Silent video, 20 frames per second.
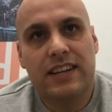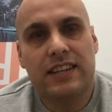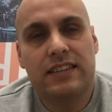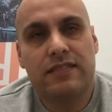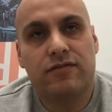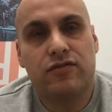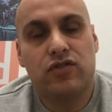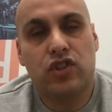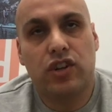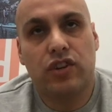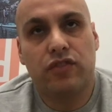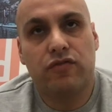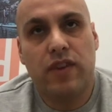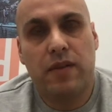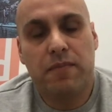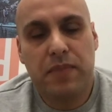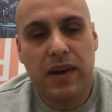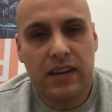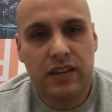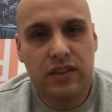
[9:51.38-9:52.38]
joined
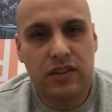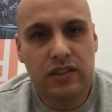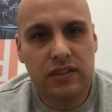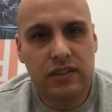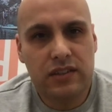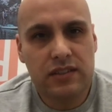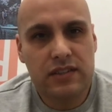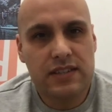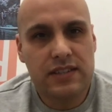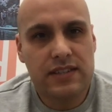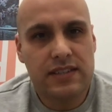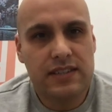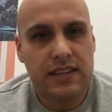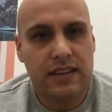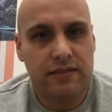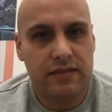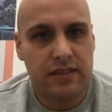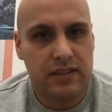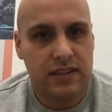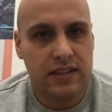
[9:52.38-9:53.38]
Red Paddle
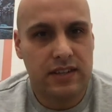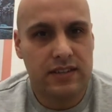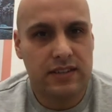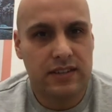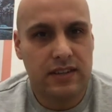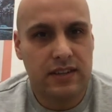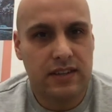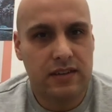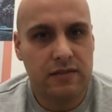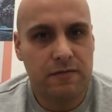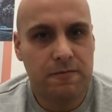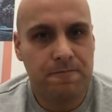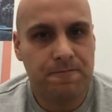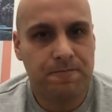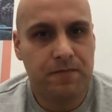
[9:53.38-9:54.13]
7 years ago.